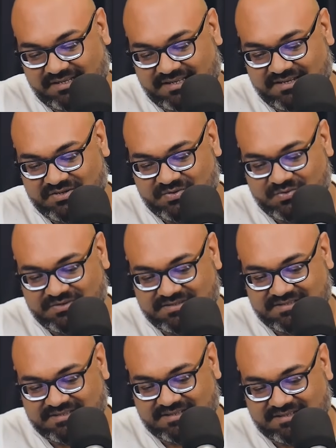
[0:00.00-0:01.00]
He
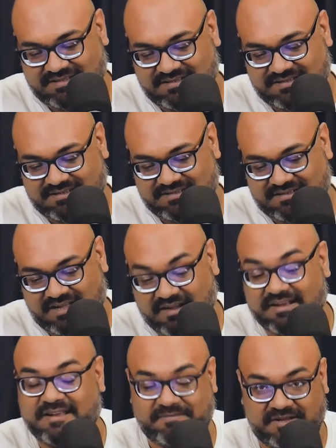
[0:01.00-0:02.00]
shoots
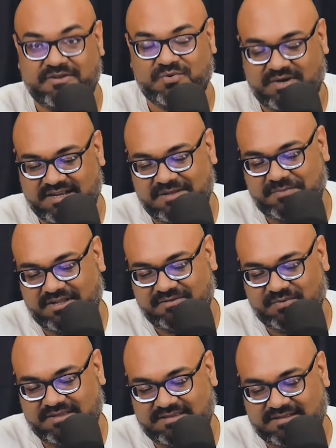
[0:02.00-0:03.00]
the new
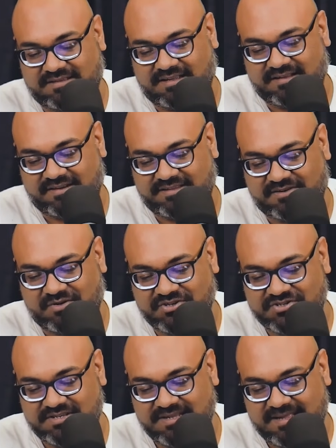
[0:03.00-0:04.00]
Agnipath with Hrithik
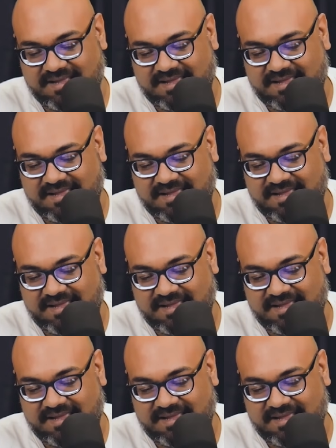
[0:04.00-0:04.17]
Roshan,